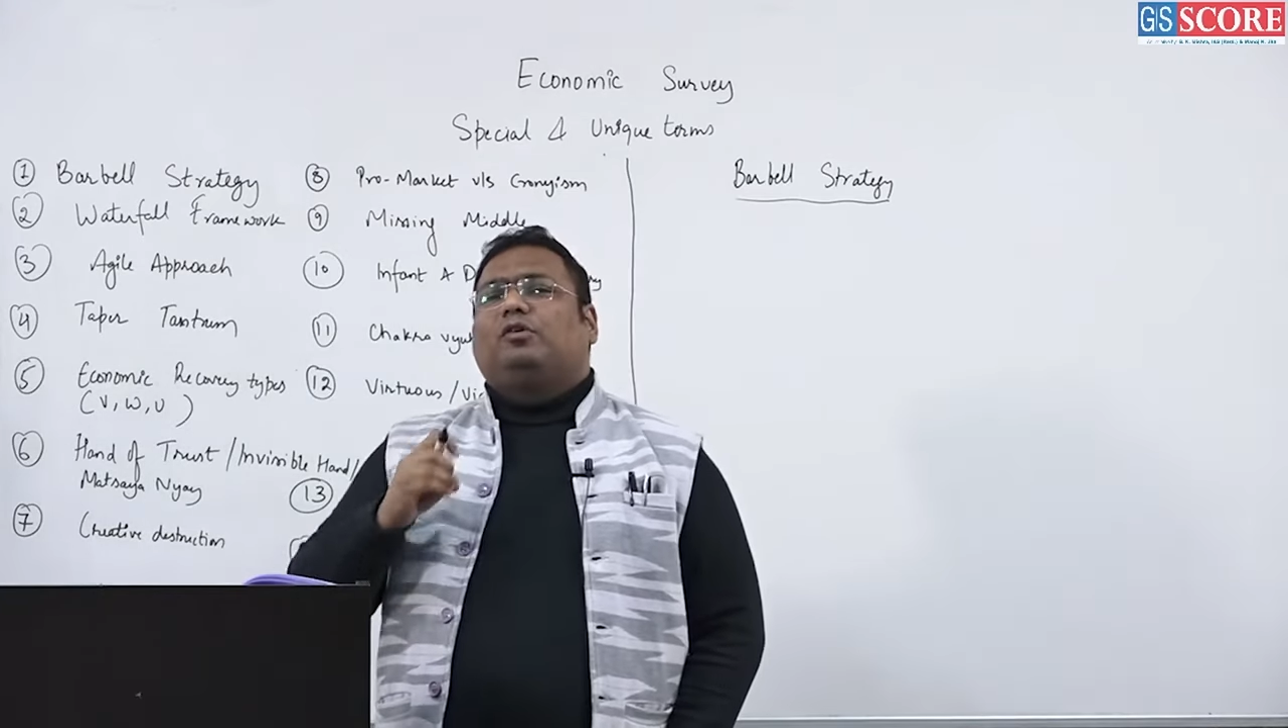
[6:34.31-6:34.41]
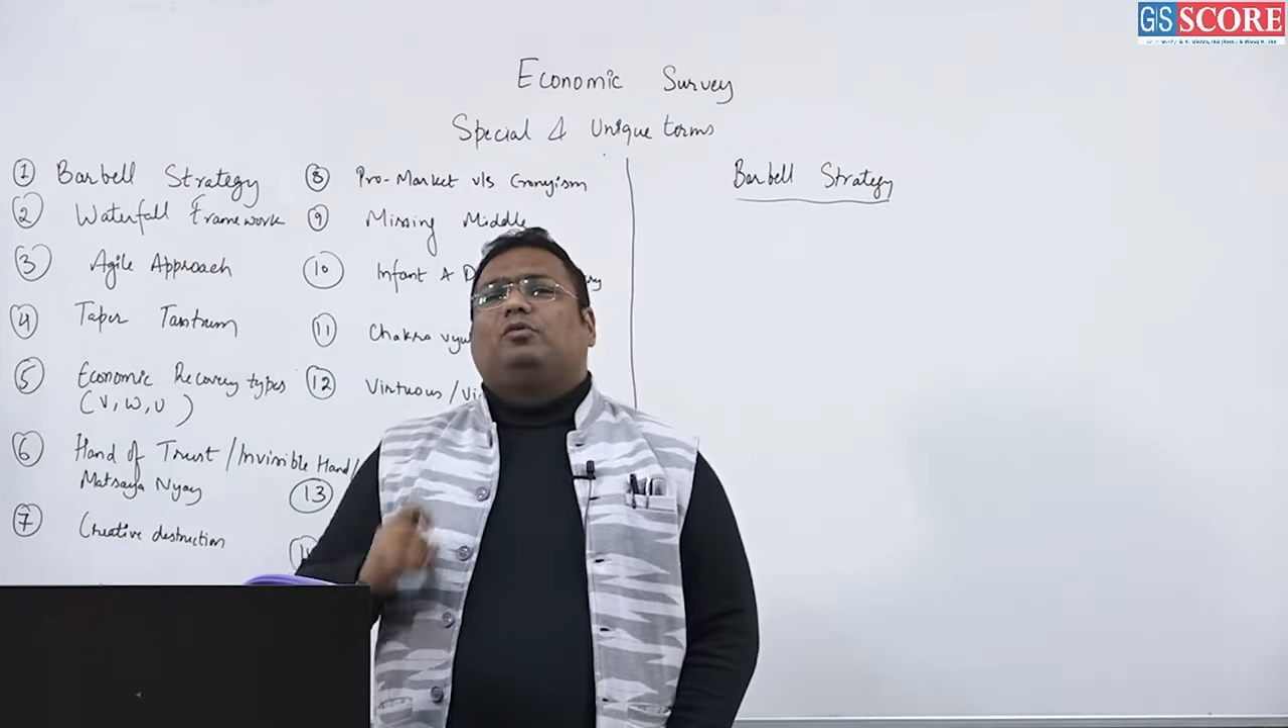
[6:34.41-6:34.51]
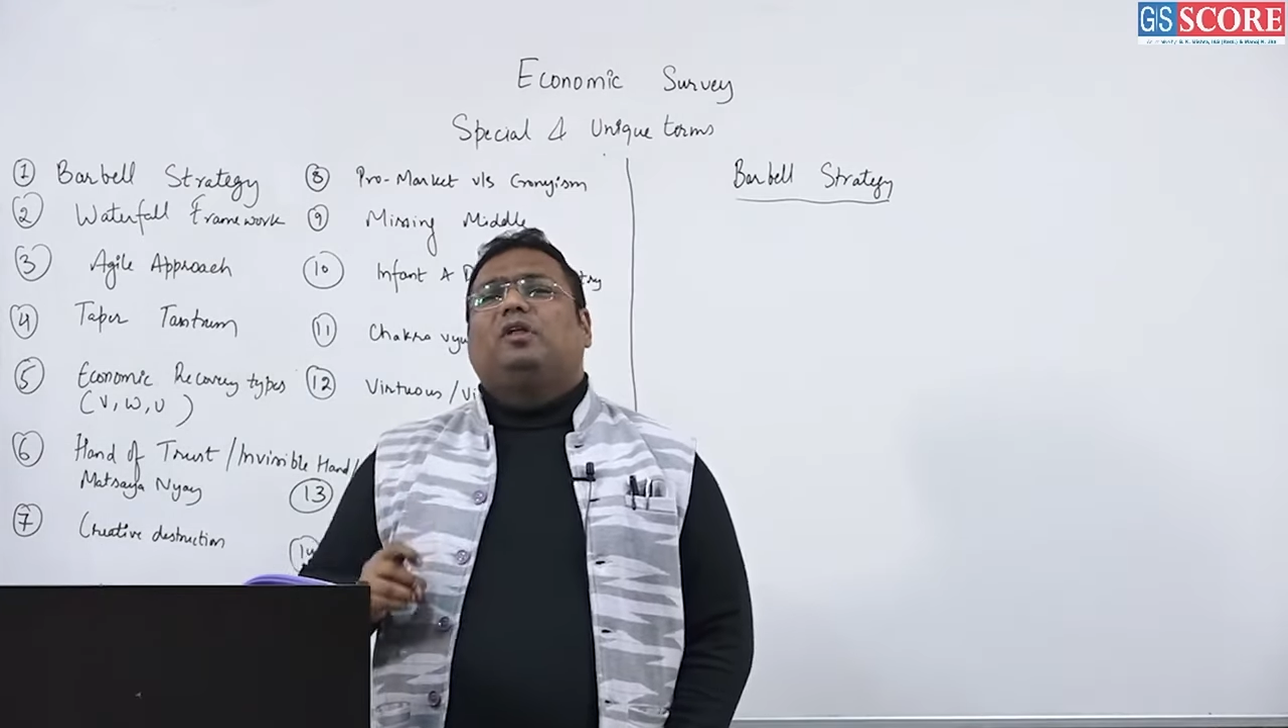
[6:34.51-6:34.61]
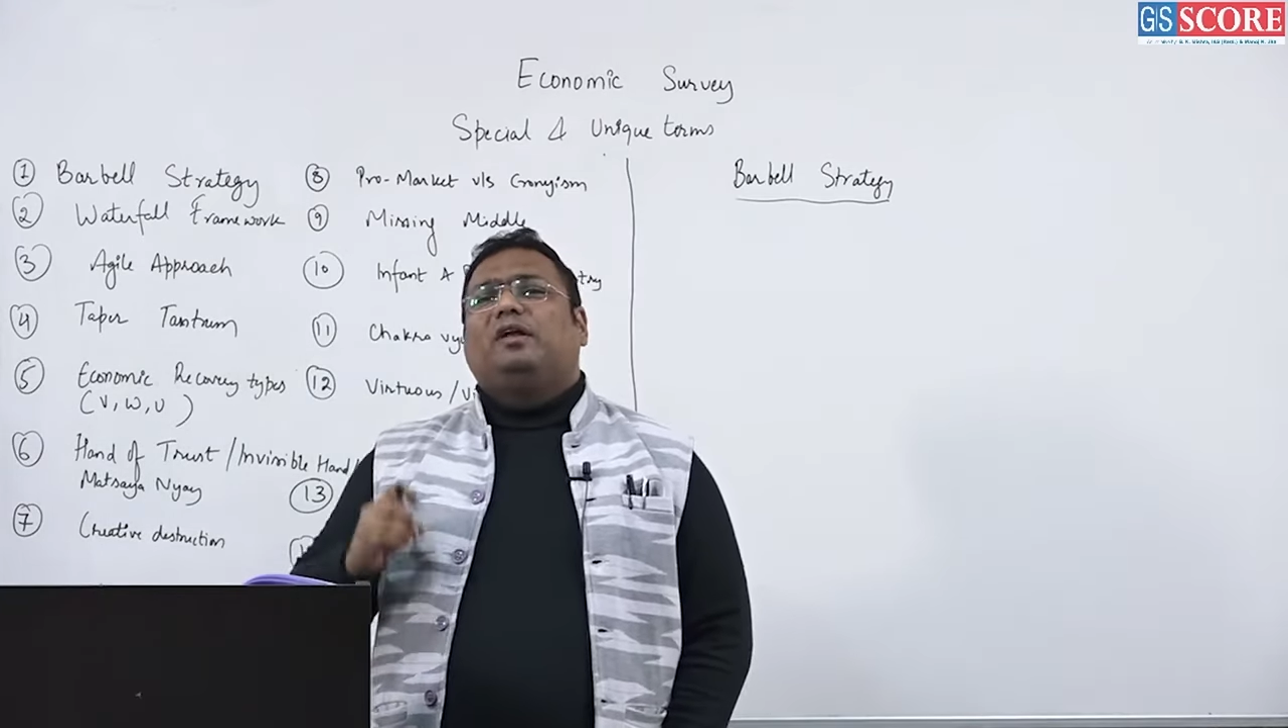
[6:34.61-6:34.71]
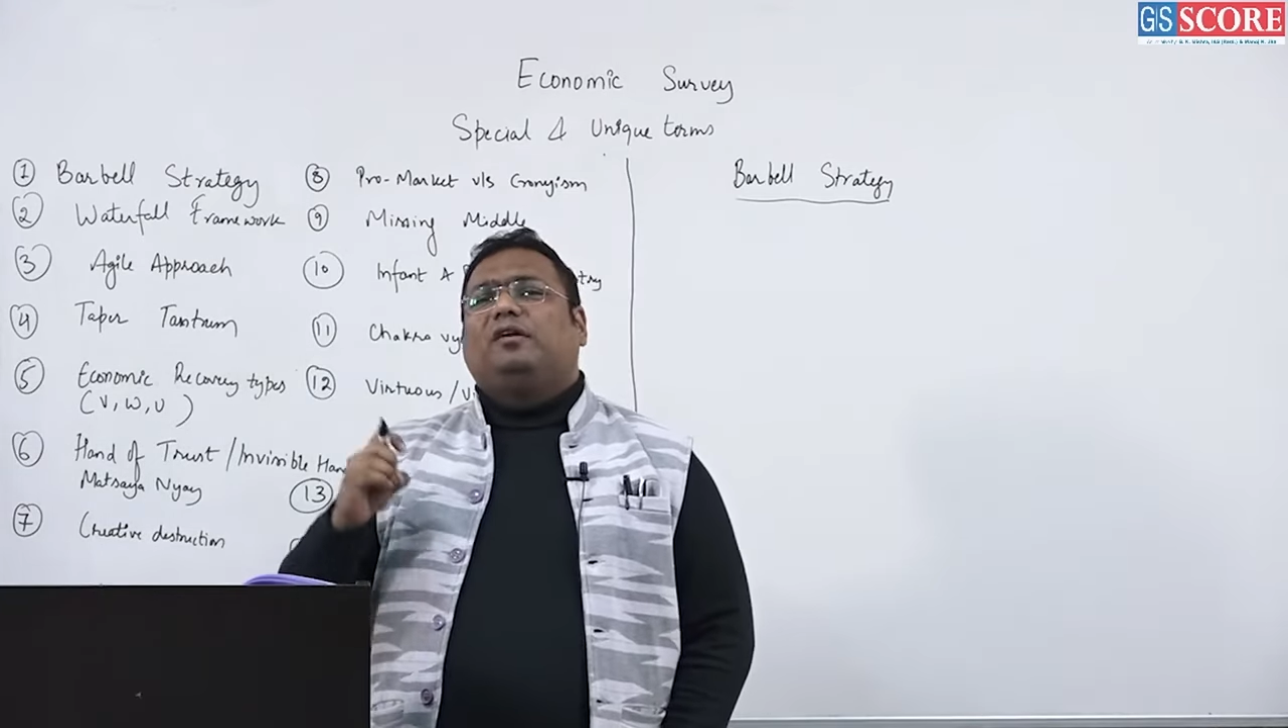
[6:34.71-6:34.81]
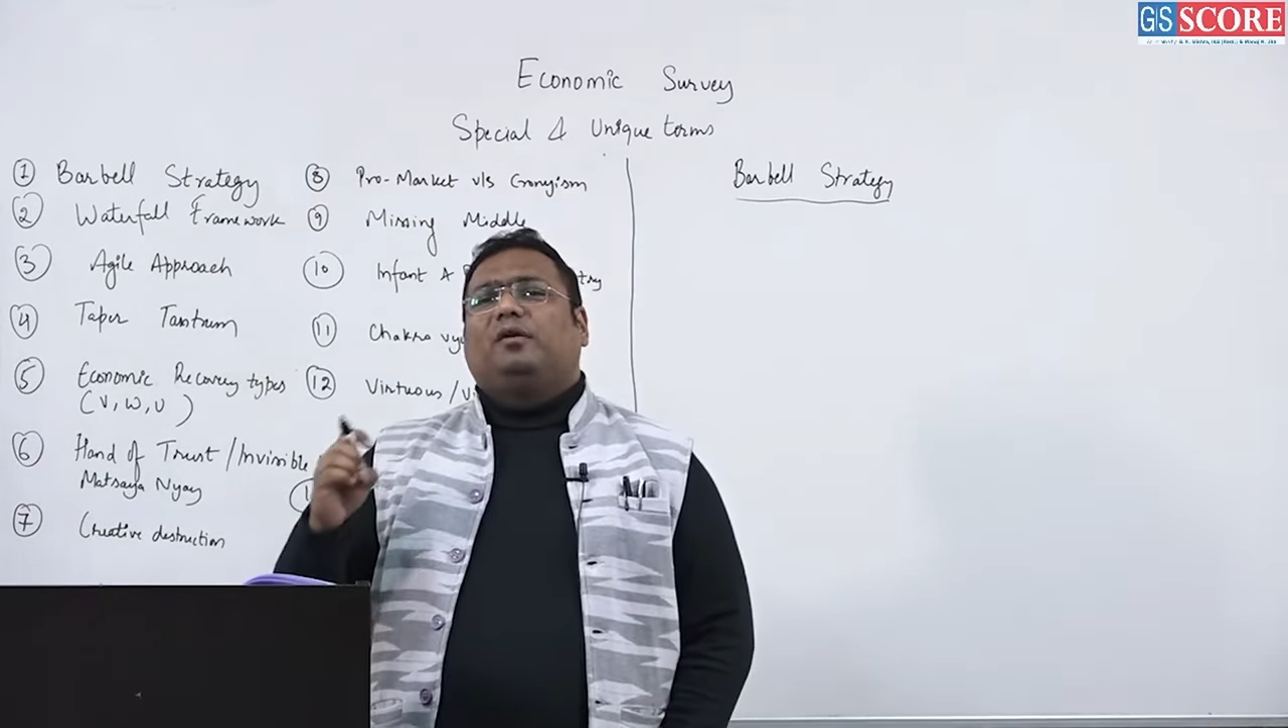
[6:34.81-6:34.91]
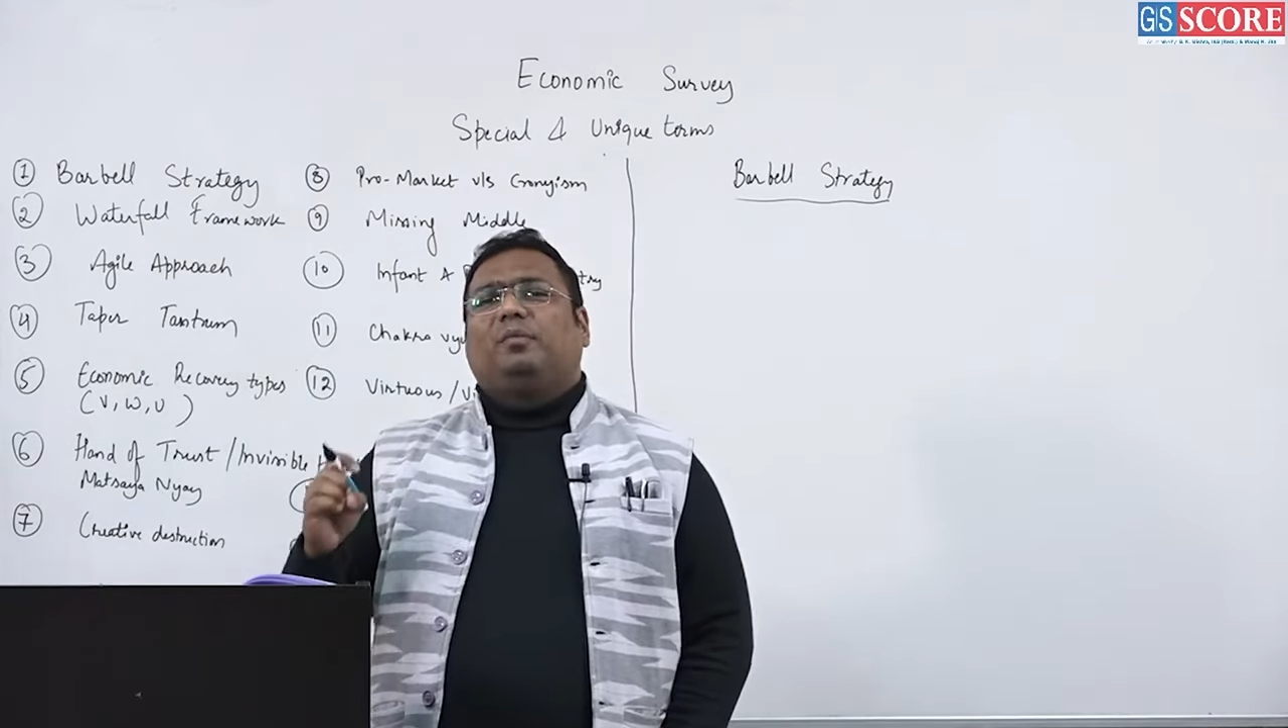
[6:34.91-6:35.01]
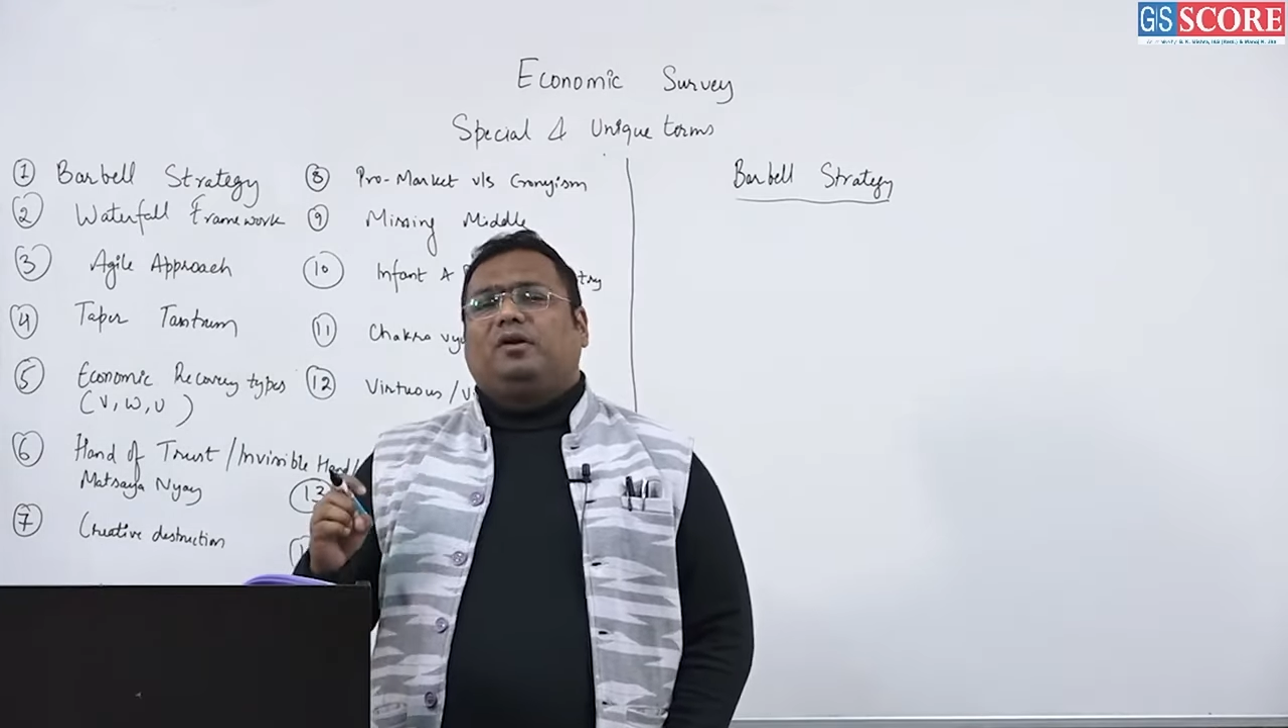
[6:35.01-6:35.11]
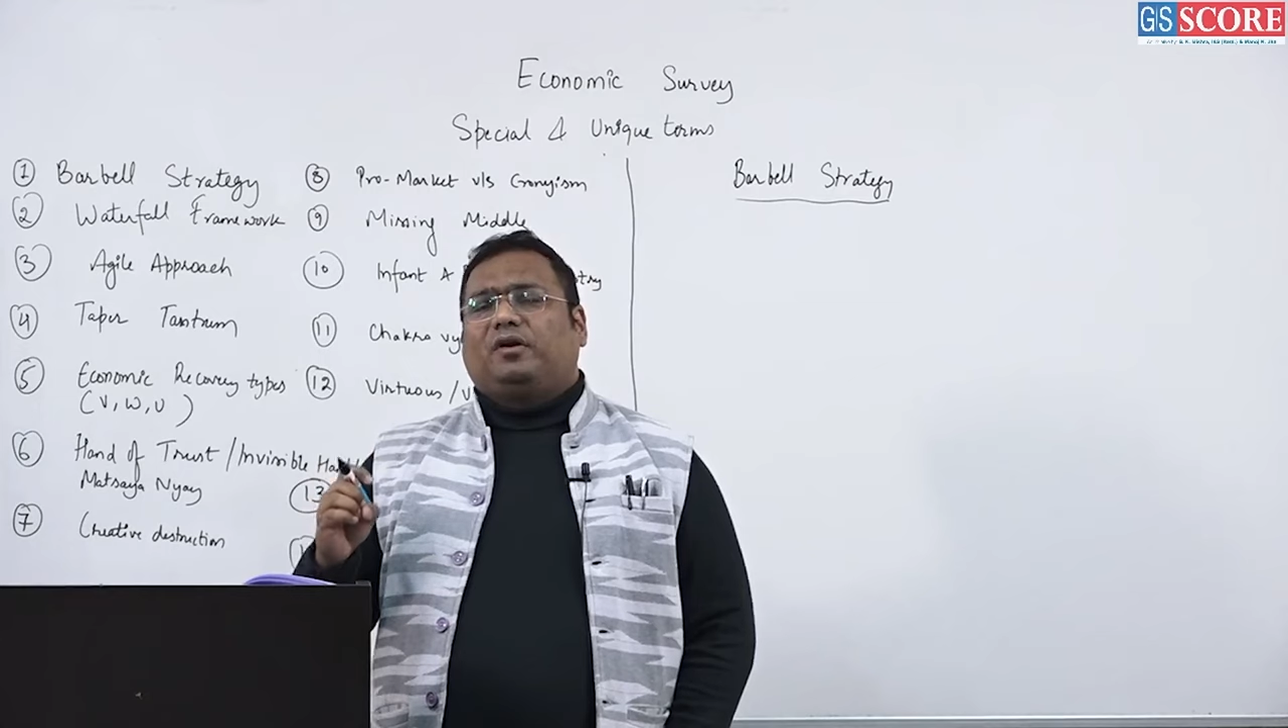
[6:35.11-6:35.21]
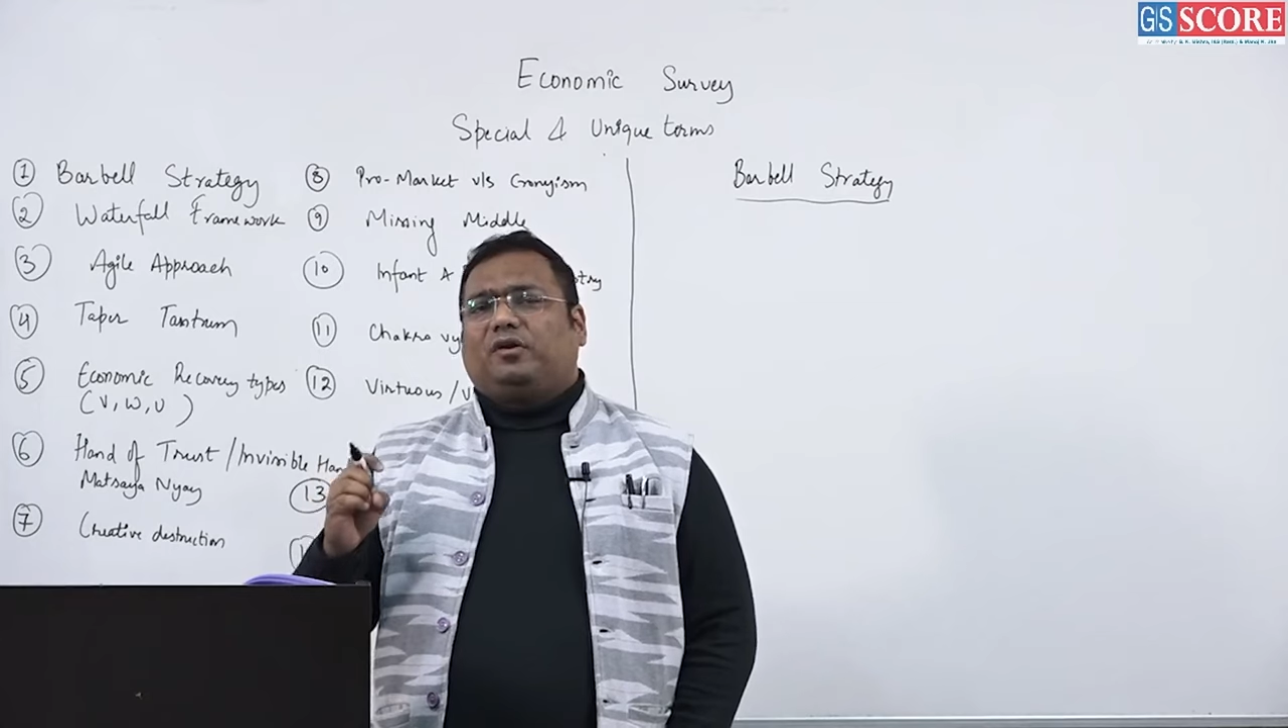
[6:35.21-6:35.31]
on the
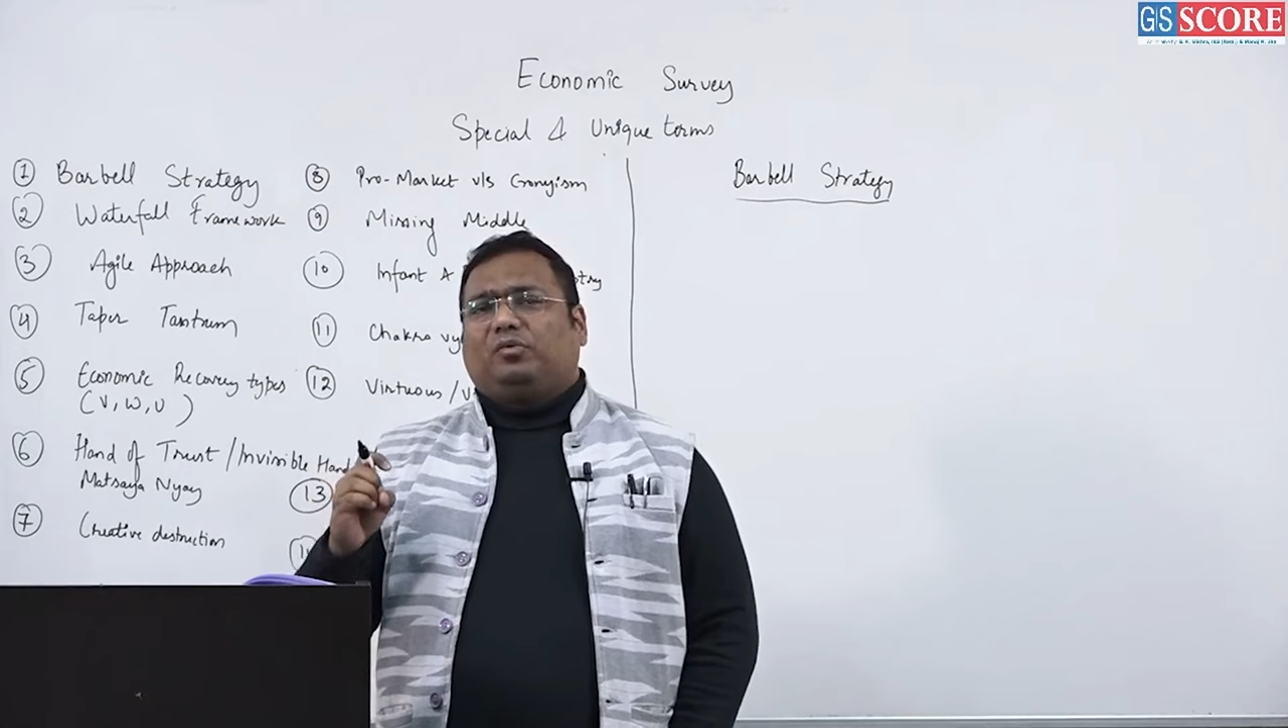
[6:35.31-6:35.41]
intermediate